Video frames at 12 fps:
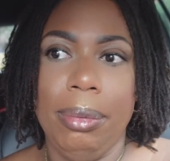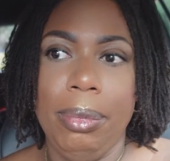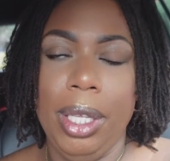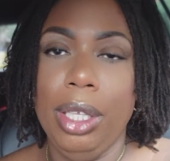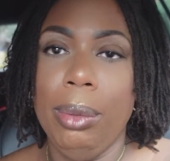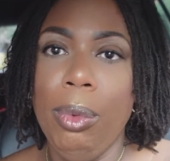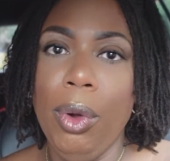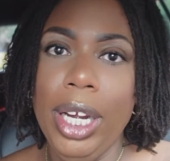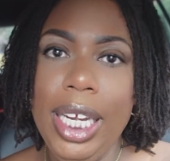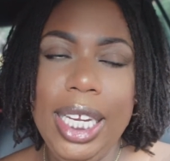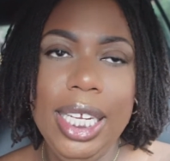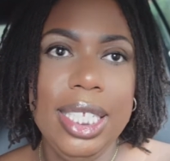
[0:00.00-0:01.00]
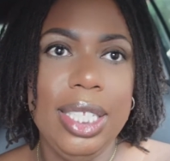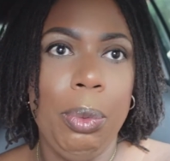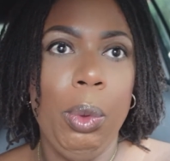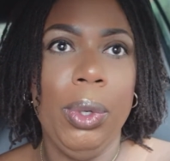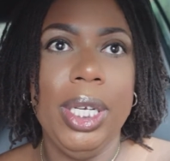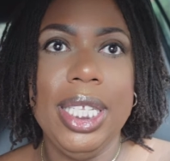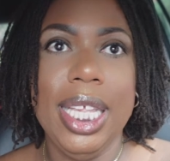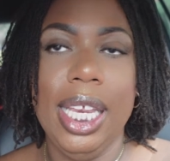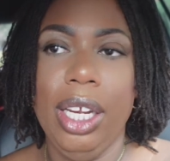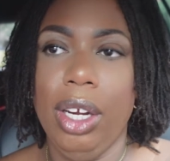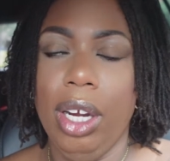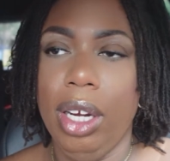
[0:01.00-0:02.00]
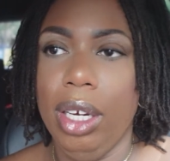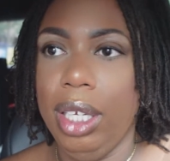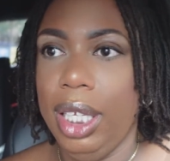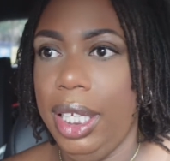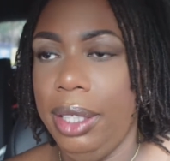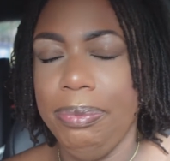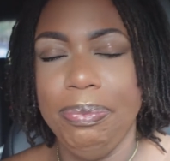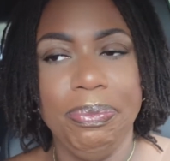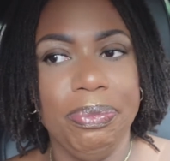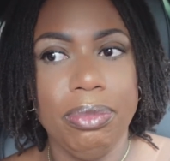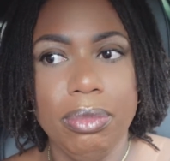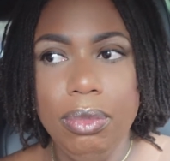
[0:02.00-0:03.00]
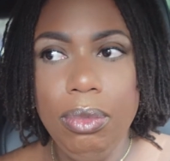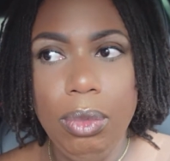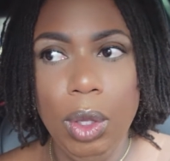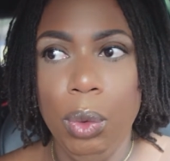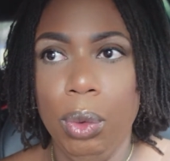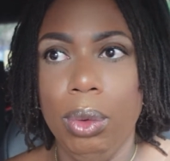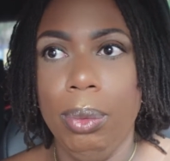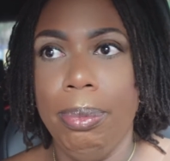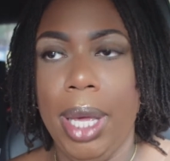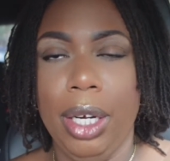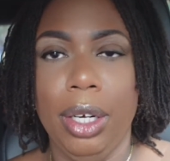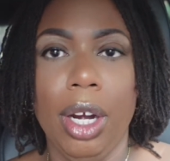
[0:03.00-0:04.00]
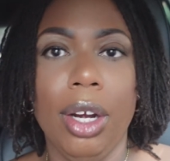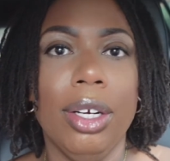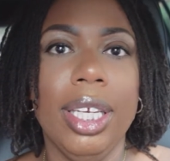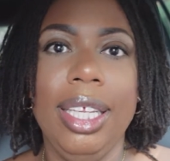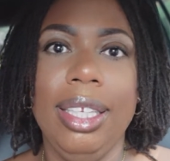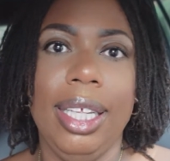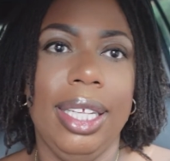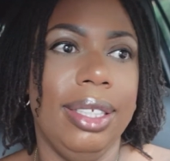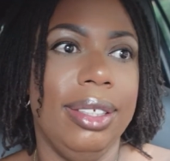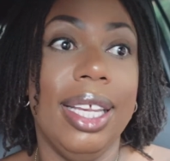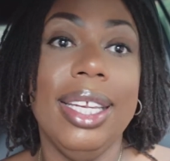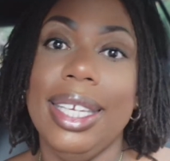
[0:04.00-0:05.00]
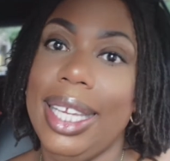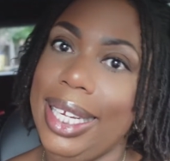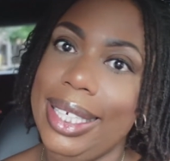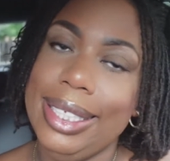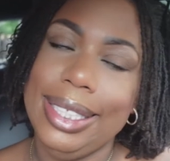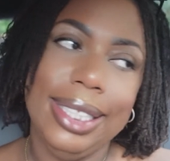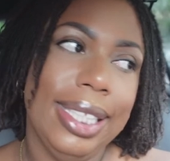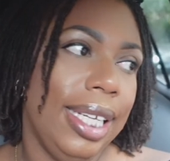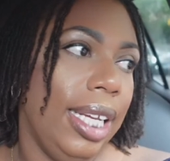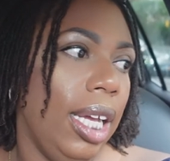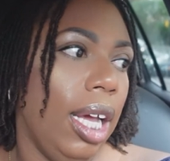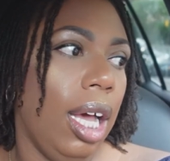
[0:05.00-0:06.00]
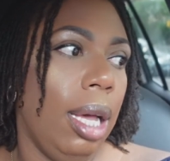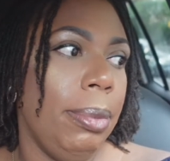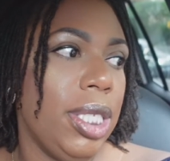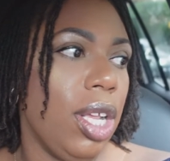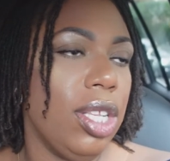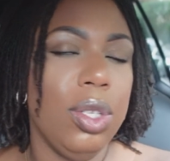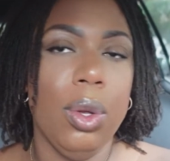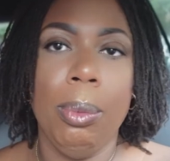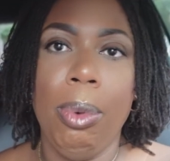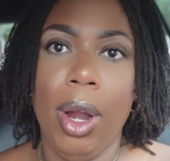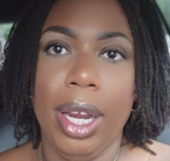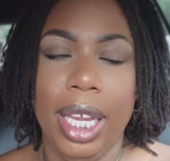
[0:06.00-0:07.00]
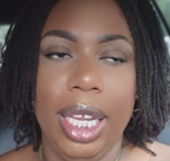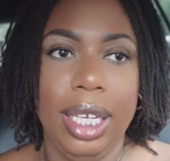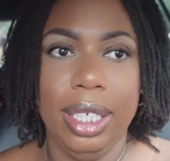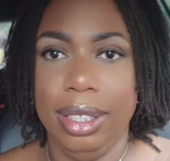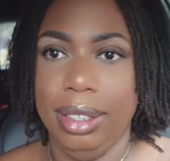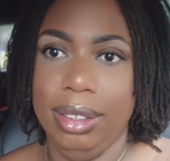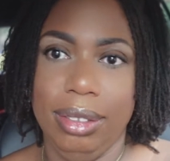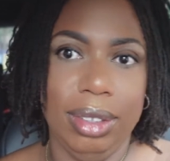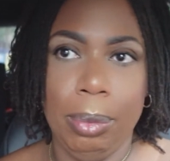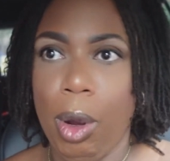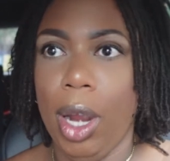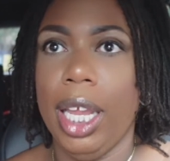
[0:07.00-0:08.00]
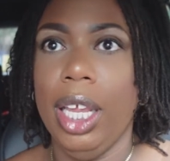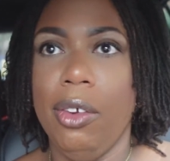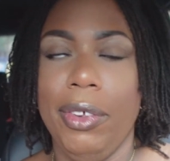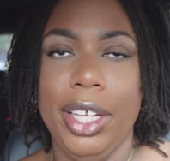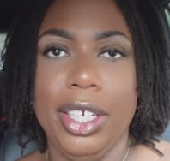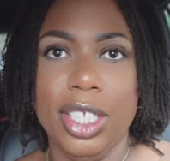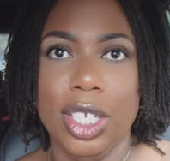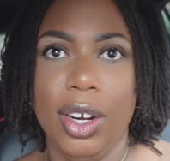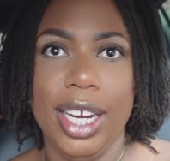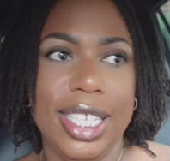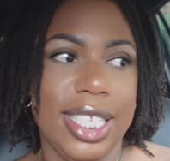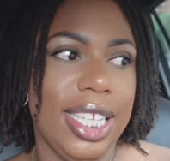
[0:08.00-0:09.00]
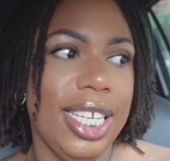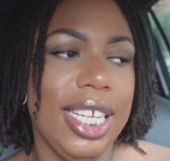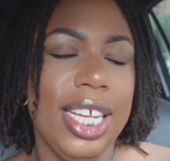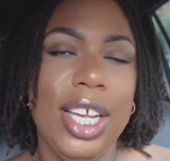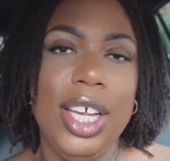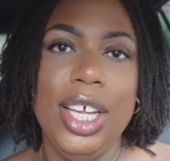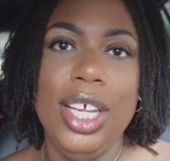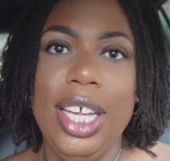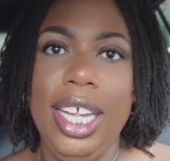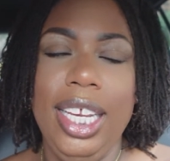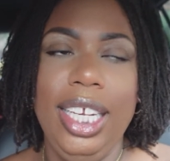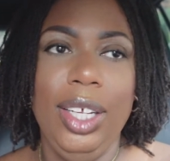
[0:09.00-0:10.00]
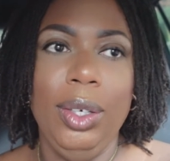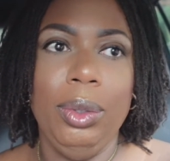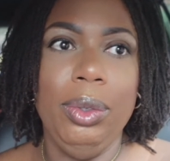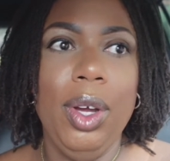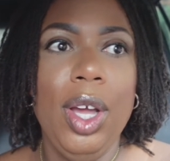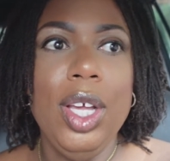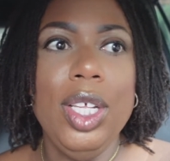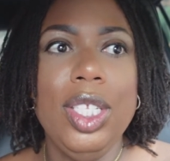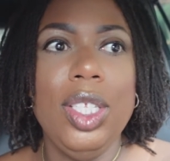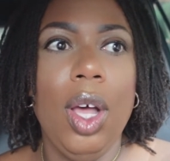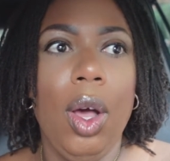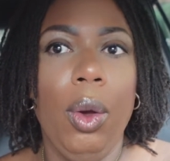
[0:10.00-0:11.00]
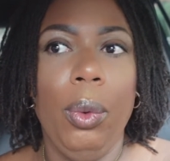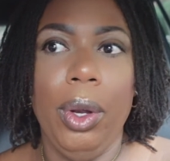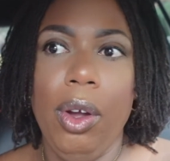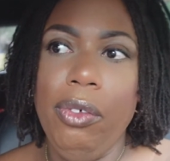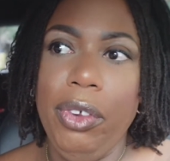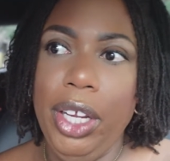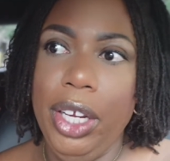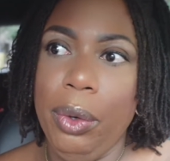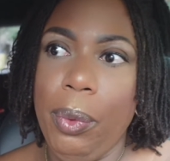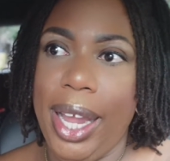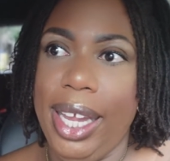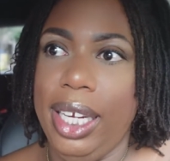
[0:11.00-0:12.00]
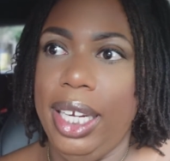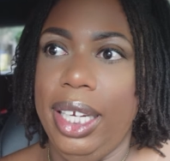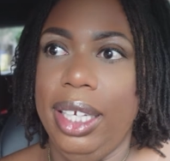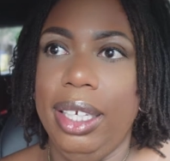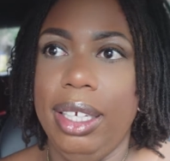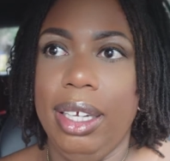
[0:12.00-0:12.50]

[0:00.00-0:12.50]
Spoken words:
in the mornings. So we wanted to get here early, better early than late. It's also the parking over here is crazy. Anywho, so we're over here waiting.